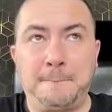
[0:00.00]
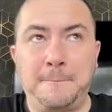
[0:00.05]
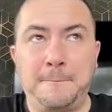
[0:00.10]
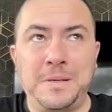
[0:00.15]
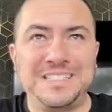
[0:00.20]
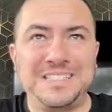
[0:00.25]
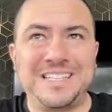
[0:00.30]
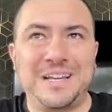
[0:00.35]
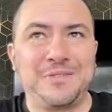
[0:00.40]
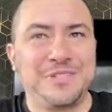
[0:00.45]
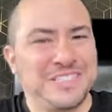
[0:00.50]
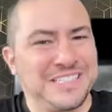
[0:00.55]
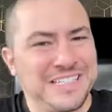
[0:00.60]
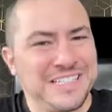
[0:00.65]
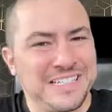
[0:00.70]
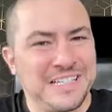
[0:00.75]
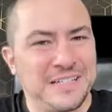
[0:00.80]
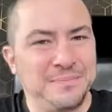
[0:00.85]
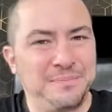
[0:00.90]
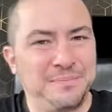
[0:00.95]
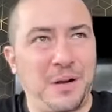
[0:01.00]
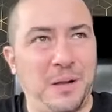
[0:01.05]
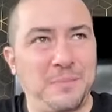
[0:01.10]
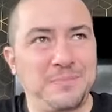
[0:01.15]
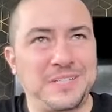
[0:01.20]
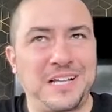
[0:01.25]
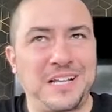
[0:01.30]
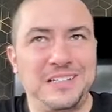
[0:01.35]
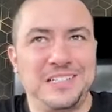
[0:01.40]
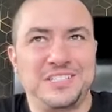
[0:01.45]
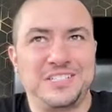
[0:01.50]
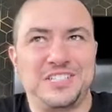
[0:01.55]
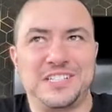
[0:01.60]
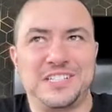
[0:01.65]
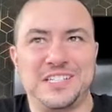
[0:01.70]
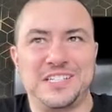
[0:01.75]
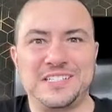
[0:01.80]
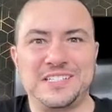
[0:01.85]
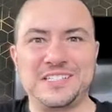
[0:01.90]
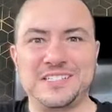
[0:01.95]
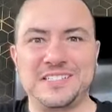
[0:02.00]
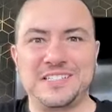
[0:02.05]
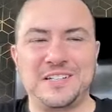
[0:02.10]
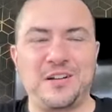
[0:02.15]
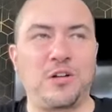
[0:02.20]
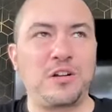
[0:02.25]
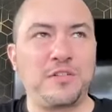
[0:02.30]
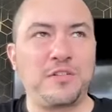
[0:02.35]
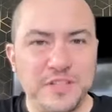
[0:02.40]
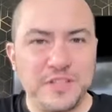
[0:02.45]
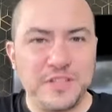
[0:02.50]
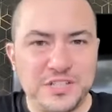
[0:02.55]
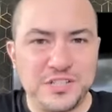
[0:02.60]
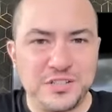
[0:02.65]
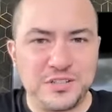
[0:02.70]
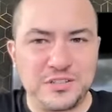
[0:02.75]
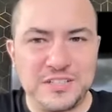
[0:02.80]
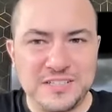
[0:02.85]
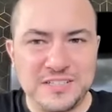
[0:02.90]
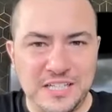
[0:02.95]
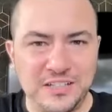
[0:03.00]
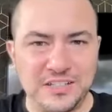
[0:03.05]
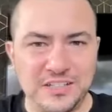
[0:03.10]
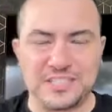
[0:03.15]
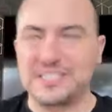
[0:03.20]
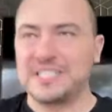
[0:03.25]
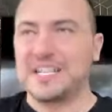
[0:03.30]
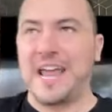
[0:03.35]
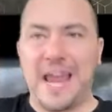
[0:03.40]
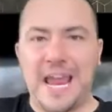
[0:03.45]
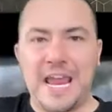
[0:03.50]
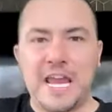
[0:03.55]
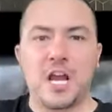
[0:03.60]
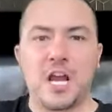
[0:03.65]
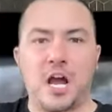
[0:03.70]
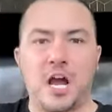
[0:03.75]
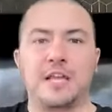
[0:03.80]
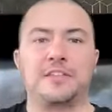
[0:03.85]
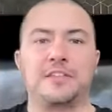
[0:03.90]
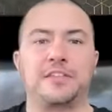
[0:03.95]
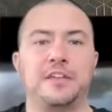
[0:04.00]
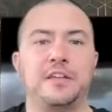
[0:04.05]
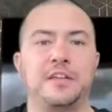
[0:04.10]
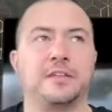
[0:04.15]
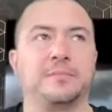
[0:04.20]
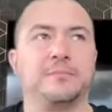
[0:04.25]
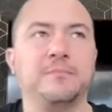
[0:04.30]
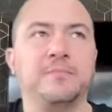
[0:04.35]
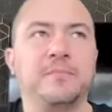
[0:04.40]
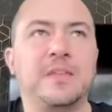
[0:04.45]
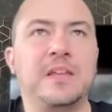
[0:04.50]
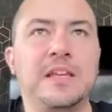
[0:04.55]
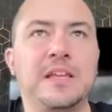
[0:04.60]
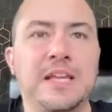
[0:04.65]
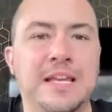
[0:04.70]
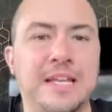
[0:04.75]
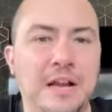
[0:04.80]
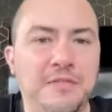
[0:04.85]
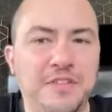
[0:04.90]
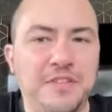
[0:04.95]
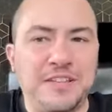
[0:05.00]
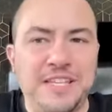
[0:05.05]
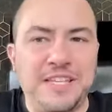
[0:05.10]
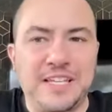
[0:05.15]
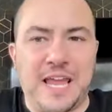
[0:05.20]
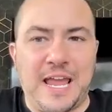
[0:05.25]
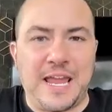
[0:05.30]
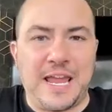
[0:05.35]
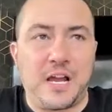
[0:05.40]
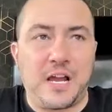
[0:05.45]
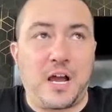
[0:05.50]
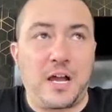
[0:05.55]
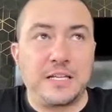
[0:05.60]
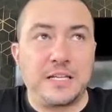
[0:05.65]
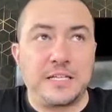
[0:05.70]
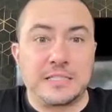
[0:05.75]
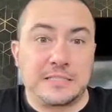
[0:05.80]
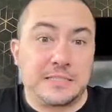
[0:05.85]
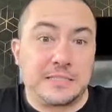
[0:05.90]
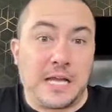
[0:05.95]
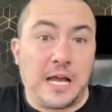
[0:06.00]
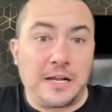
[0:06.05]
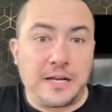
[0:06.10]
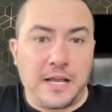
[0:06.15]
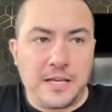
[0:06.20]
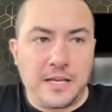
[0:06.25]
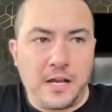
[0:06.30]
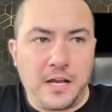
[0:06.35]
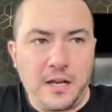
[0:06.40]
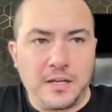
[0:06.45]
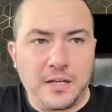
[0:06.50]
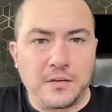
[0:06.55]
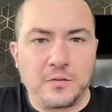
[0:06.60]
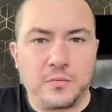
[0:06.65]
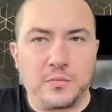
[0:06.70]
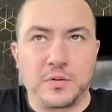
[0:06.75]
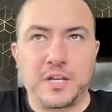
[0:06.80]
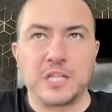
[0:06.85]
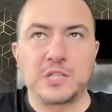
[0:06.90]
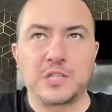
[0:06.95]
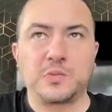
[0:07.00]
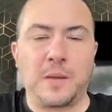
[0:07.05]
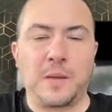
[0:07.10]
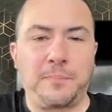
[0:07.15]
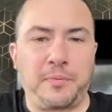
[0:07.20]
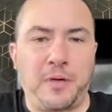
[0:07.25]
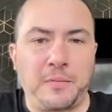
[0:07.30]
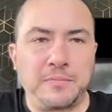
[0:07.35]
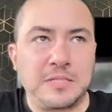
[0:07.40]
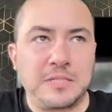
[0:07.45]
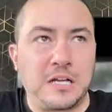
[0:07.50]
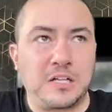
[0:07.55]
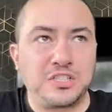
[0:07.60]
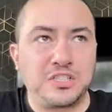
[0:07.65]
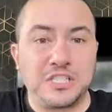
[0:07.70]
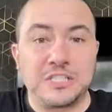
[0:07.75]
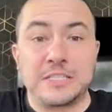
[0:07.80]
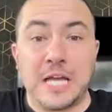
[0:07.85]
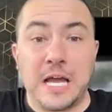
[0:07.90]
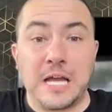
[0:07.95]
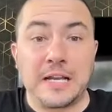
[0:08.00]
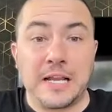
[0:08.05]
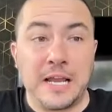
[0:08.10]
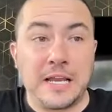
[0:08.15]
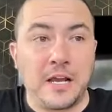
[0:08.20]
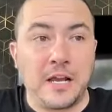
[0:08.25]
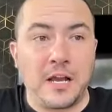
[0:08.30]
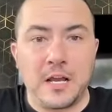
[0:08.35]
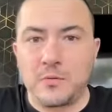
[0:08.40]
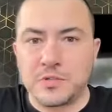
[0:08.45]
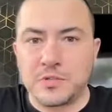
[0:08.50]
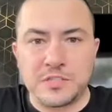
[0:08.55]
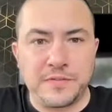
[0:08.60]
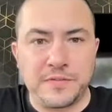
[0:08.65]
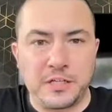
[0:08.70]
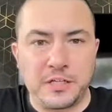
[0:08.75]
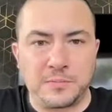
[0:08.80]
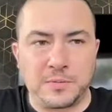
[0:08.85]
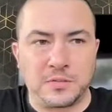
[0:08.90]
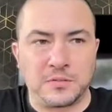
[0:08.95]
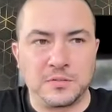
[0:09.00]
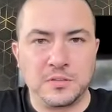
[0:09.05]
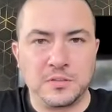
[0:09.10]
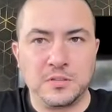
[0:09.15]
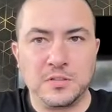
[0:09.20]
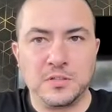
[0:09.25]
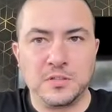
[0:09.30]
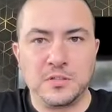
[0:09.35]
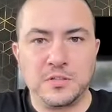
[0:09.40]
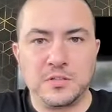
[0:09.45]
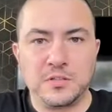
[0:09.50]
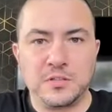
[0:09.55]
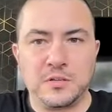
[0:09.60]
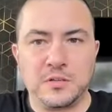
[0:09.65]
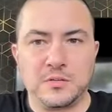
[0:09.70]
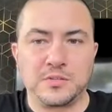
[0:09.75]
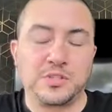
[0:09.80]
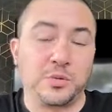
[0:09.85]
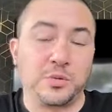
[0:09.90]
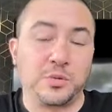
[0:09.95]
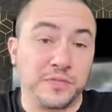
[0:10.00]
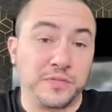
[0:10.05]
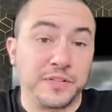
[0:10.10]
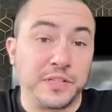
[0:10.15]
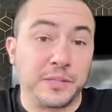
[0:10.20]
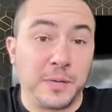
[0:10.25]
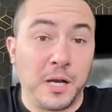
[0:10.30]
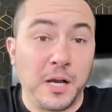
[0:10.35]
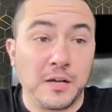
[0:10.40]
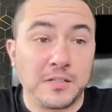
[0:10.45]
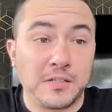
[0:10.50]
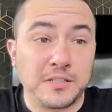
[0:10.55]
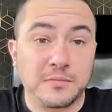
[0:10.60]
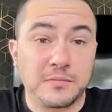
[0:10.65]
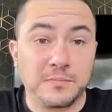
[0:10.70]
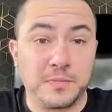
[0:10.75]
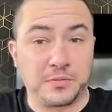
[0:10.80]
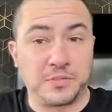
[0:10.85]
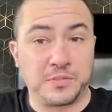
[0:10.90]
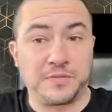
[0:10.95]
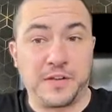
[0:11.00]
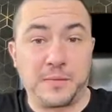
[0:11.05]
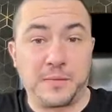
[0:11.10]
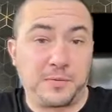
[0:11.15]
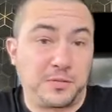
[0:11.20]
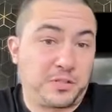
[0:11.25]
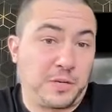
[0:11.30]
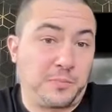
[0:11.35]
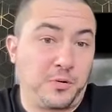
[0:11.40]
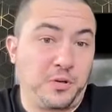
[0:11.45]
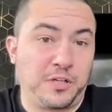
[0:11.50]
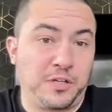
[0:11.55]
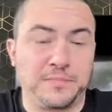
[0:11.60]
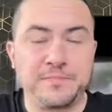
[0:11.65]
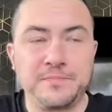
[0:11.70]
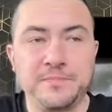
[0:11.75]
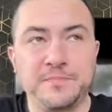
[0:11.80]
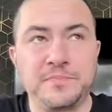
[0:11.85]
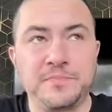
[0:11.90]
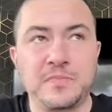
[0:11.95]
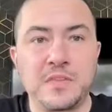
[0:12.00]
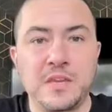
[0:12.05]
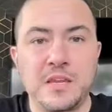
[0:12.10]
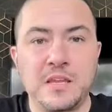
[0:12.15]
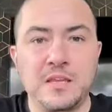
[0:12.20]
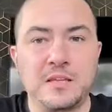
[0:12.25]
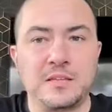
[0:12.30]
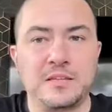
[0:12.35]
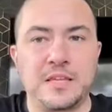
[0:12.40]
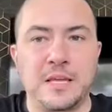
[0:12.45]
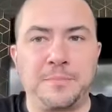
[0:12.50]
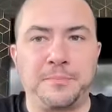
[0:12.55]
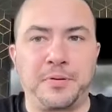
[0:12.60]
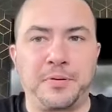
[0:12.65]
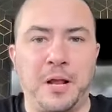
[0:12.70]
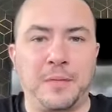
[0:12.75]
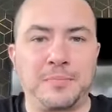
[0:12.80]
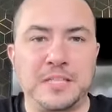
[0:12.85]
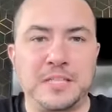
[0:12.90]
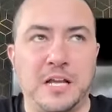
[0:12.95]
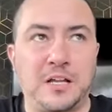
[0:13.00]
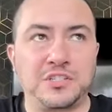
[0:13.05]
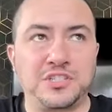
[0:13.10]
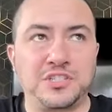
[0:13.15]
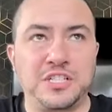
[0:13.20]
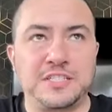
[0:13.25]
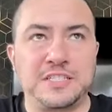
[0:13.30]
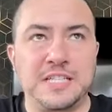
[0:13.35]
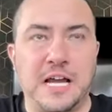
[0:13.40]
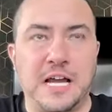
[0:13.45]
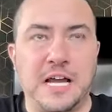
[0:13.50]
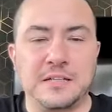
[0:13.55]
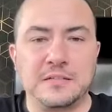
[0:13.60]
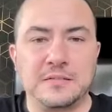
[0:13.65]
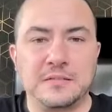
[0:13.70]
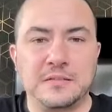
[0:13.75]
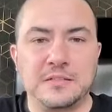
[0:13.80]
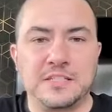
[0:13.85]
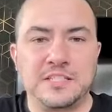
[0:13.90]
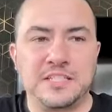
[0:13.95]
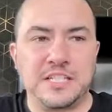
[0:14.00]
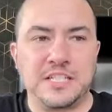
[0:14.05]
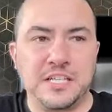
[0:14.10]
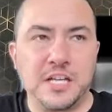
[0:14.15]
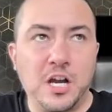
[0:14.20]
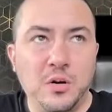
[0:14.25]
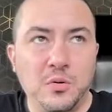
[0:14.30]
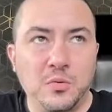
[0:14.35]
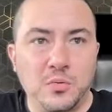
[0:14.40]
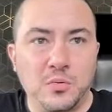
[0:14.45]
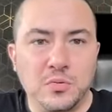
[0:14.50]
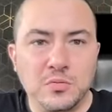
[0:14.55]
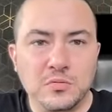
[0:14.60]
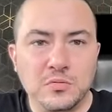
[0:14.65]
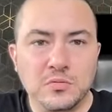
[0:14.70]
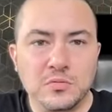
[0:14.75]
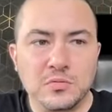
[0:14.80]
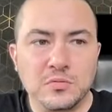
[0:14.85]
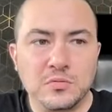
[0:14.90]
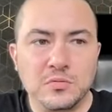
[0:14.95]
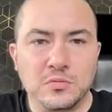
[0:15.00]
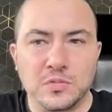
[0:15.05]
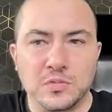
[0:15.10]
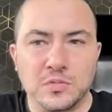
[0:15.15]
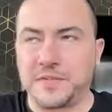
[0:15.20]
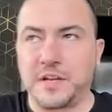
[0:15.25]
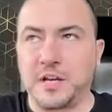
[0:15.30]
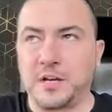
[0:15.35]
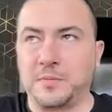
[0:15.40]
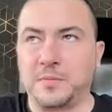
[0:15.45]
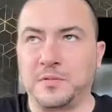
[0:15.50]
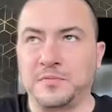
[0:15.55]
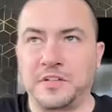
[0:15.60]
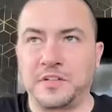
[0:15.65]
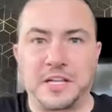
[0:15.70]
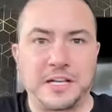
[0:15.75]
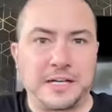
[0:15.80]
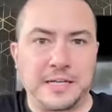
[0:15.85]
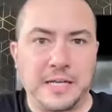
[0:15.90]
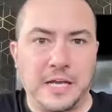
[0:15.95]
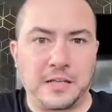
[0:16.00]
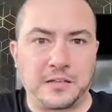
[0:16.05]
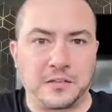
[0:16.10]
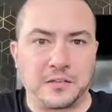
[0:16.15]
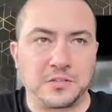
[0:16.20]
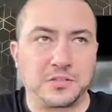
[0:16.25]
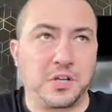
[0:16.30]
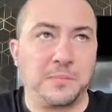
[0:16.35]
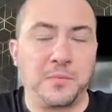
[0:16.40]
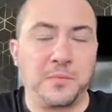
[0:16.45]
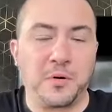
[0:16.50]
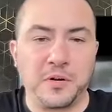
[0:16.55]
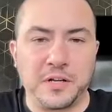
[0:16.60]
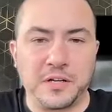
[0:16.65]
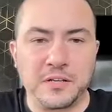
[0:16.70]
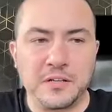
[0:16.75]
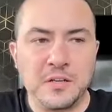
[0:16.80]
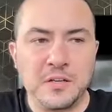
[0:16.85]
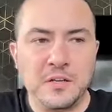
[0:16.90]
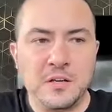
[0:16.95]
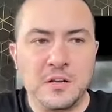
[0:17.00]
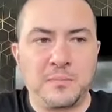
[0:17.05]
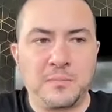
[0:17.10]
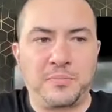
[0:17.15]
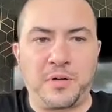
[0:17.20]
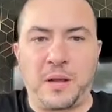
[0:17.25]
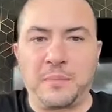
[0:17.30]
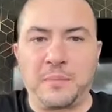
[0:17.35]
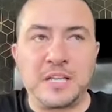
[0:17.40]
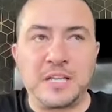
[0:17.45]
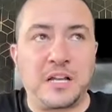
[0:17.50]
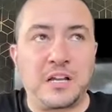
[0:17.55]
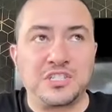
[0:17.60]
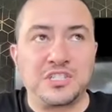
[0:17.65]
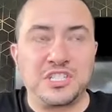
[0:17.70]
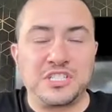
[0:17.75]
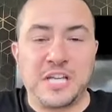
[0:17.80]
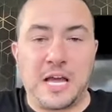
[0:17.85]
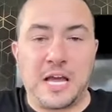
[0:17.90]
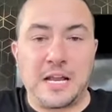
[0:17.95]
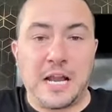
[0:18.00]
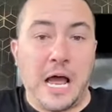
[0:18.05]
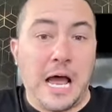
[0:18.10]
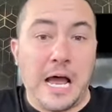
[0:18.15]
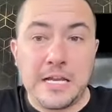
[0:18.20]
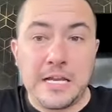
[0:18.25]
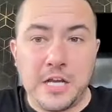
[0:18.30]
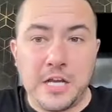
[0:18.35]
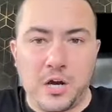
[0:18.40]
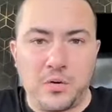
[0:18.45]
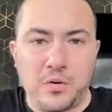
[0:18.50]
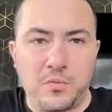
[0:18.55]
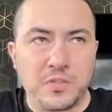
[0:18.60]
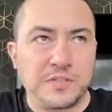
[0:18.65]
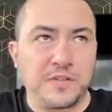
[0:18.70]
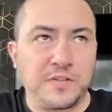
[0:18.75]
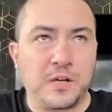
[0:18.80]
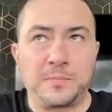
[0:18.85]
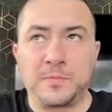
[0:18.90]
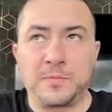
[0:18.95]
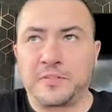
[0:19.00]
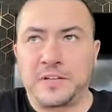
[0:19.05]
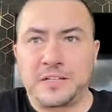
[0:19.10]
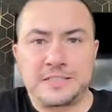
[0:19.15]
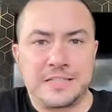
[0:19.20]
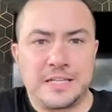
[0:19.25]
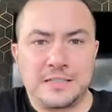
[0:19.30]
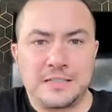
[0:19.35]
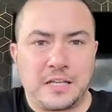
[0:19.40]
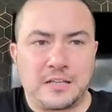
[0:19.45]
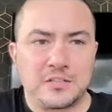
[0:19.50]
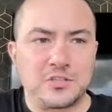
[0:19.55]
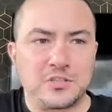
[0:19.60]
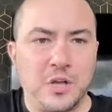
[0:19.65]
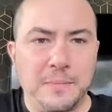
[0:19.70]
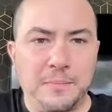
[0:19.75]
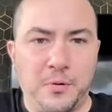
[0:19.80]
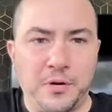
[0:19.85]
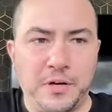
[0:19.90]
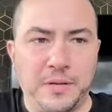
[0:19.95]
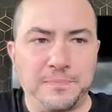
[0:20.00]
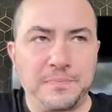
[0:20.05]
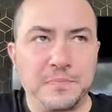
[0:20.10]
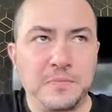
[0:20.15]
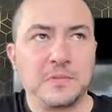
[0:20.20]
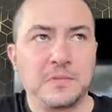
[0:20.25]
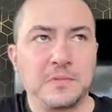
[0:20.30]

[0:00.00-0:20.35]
But I was thinking promptology, it's an artificial intelligence, an AI thing. And everything AI is .AI. Well, guess what? Promptology.AI was available. It was 250 bucks, but it was available, so I bought it. Then promptology.co was available for like $1, so I bought it. Promptology.io was available for like $10, so I bought it.